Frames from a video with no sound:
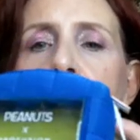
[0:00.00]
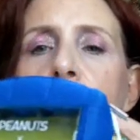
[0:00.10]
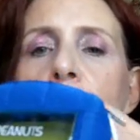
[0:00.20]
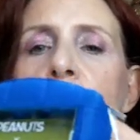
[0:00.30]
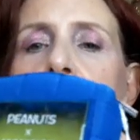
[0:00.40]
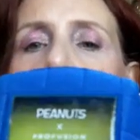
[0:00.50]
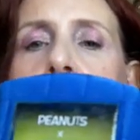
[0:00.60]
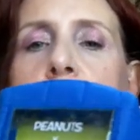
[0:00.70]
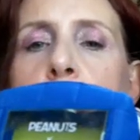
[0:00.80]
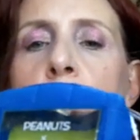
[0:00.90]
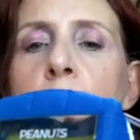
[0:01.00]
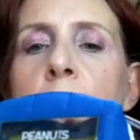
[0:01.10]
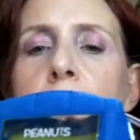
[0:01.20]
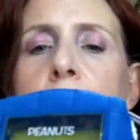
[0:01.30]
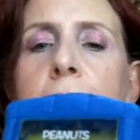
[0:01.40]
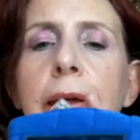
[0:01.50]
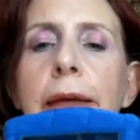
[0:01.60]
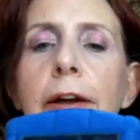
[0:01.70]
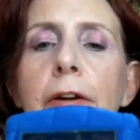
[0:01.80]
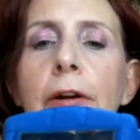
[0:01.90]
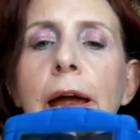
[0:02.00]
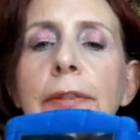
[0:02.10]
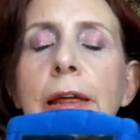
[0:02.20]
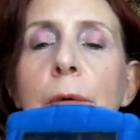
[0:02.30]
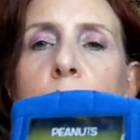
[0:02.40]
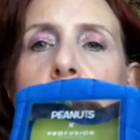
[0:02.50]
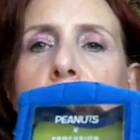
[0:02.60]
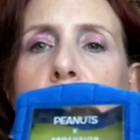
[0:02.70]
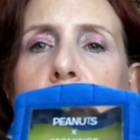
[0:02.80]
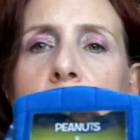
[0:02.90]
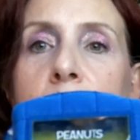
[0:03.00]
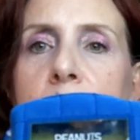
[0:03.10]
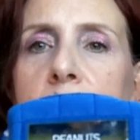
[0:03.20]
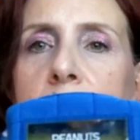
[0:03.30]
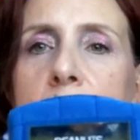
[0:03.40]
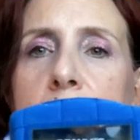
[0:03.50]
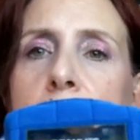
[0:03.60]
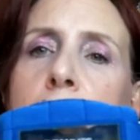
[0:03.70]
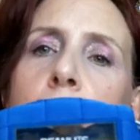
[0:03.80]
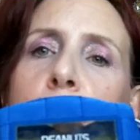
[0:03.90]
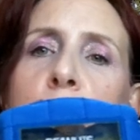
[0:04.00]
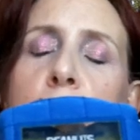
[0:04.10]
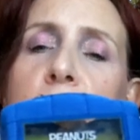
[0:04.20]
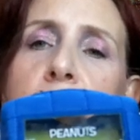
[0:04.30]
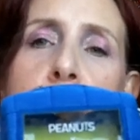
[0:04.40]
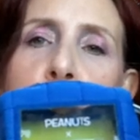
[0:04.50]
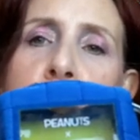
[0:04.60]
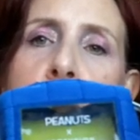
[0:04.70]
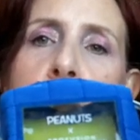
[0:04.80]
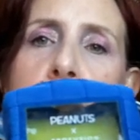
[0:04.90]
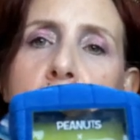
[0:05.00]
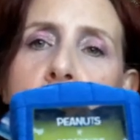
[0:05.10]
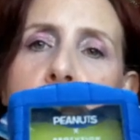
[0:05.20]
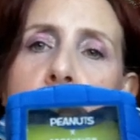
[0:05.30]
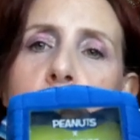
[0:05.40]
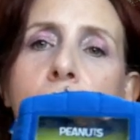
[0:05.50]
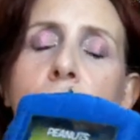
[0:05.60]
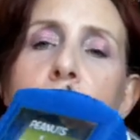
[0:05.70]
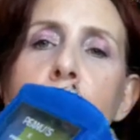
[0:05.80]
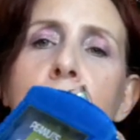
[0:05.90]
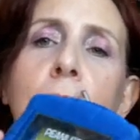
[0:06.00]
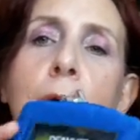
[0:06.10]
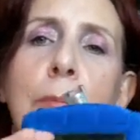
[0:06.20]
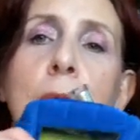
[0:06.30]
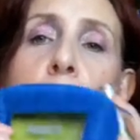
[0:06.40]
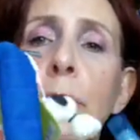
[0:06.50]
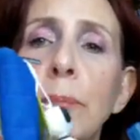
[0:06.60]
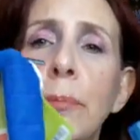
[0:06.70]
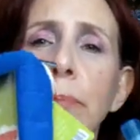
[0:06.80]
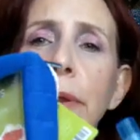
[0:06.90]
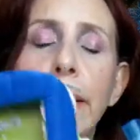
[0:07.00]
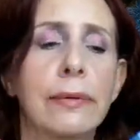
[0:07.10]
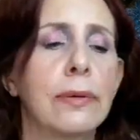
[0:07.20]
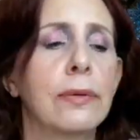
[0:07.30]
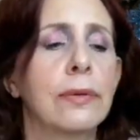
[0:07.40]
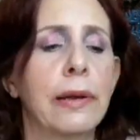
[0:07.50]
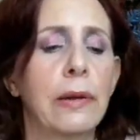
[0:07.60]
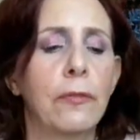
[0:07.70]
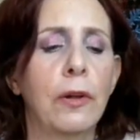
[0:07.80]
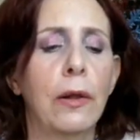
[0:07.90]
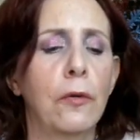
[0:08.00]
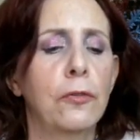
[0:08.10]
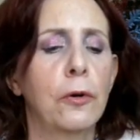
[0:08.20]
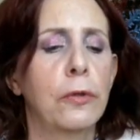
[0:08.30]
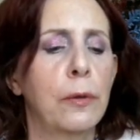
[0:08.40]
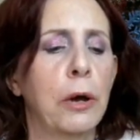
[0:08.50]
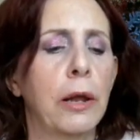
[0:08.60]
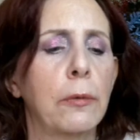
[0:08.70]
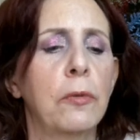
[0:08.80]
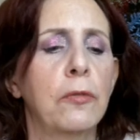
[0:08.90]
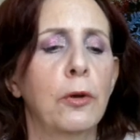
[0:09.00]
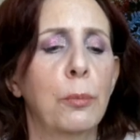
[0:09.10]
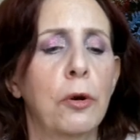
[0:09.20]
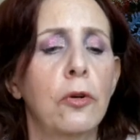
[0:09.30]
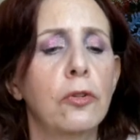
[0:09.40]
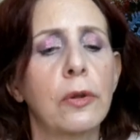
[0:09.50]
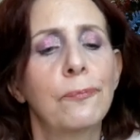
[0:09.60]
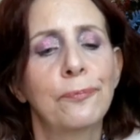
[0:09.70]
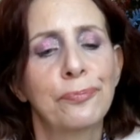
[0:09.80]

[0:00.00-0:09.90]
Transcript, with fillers: You can just dump them all into here, and that way you can see which lip glosses that you have, and they'll all be in one place instead of all over the bottom of your purse.